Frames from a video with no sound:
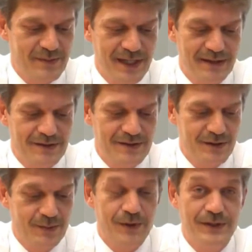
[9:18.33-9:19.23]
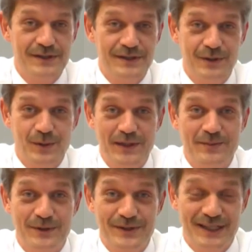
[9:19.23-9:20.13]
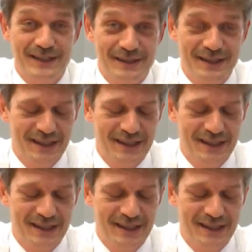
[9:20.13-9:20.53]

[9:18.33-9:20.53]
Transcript: minus 0.01%.